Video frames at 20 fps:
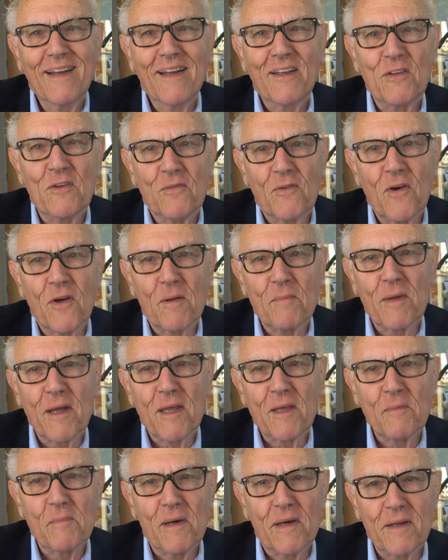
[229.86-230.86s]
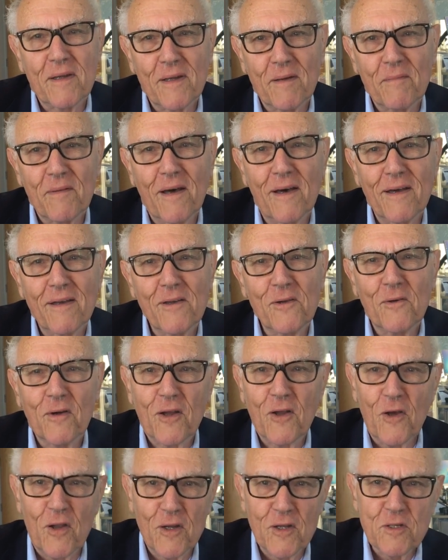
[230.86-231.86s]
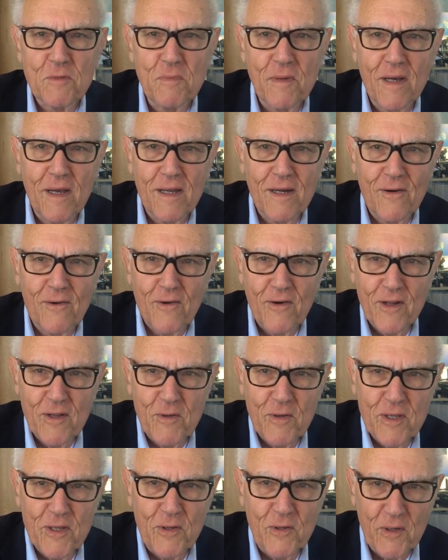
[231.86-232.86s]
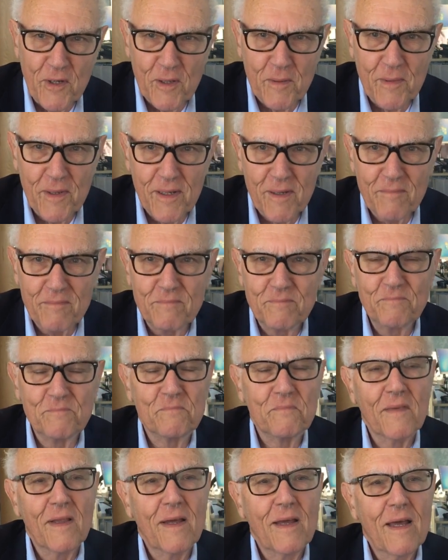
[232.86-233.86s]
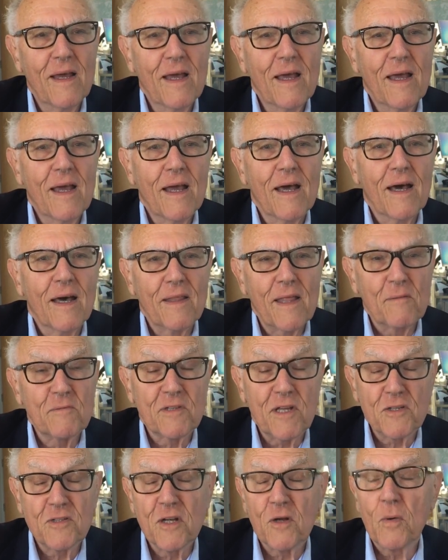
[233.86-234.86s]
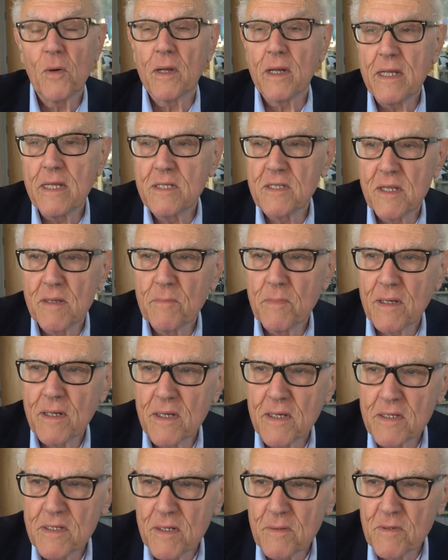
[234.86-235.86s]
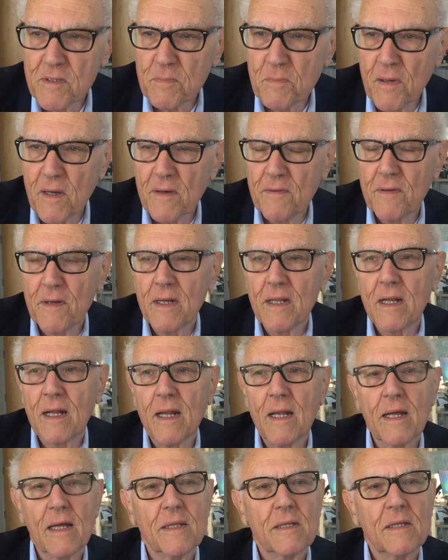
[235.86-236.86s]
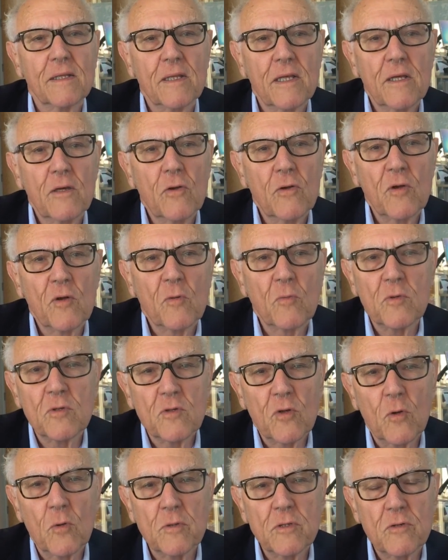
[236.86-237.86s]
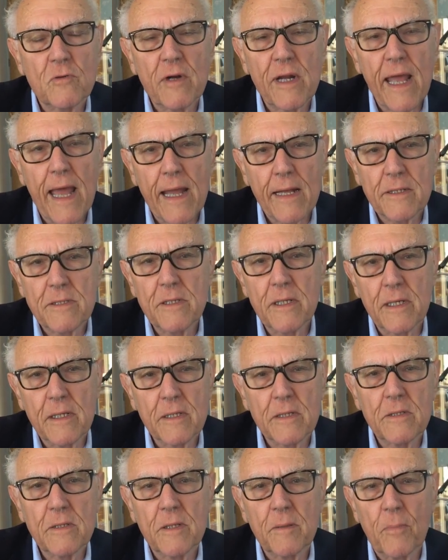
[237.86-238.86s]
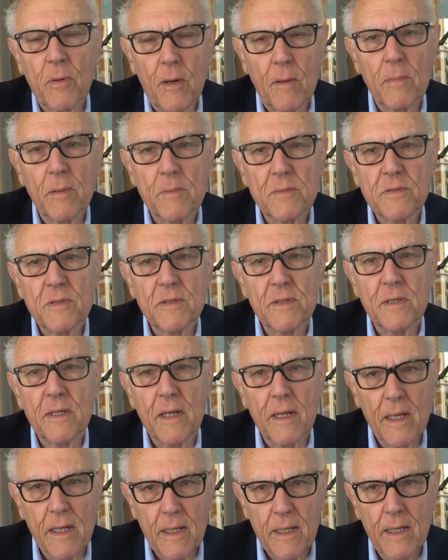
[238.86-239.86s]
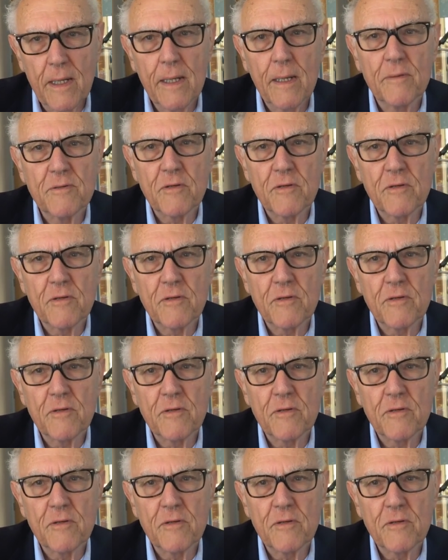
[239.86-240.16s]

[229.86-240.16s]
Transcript: You've got to make your mind up. Are you a college man or are you a union man? And that was actually quite easy, because it was perfectly clear that the union was always reacting to the problems of the day. It